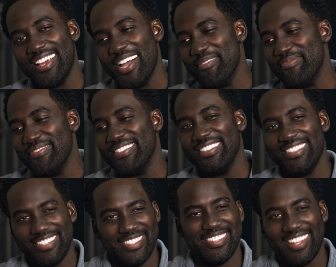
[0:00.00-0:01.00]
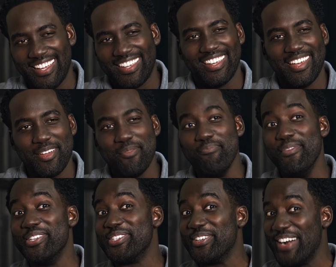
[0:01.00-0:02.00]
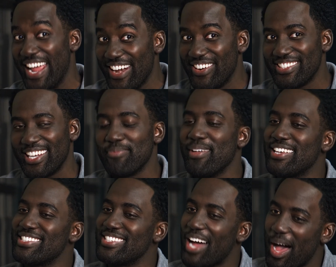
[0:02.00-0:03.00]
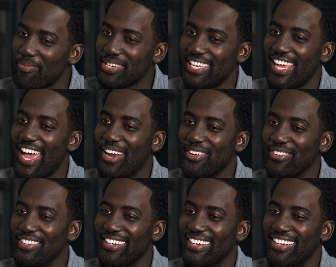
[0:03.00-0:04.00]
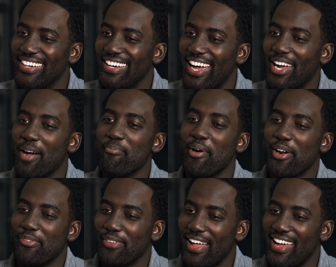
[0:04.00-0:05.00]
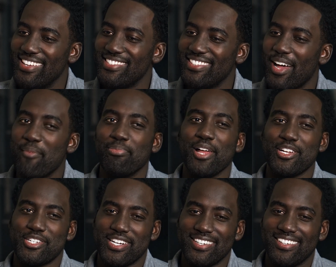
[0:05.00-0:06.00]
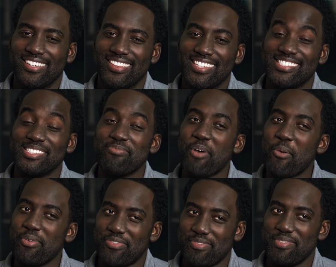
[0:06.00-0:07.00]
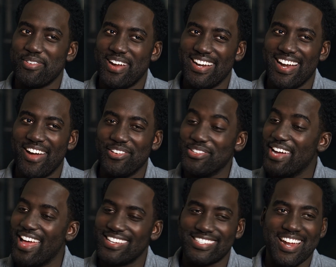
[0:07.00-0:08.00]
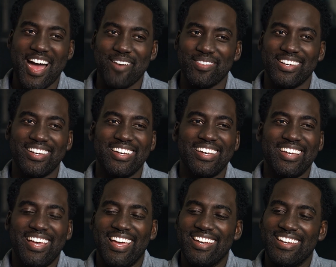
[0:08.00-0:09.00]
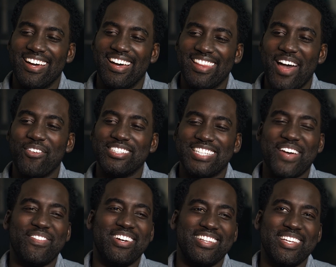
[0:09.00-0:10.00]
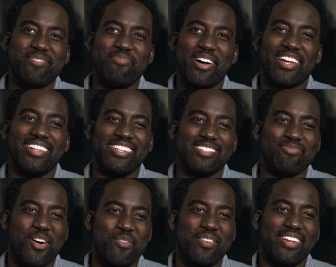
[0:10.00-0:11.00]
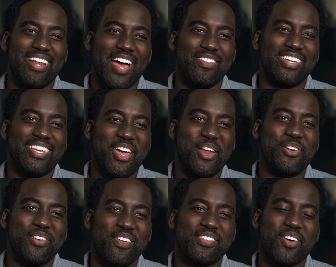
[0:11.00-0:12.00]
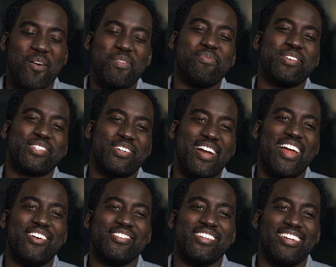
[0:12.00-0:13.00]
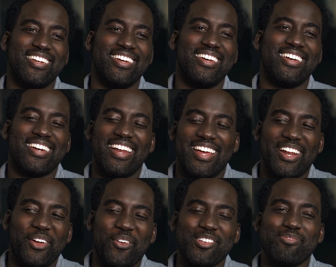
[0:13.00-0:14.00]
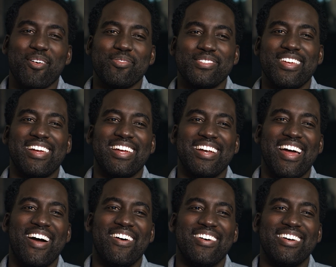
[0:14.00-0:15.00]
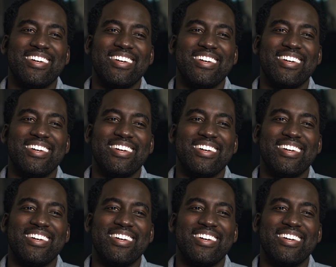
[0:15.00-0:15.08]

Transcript: I'm like, Mr. Anderson. I'm like, stop, Keanu. I got butterflies, I'm blushing. This is a moment for me right now, you gotta stop. And that was definitely a bucket list moment, having Keanu Reeves call me Mr. Anderson. Kind of getting goosebumps saying it now.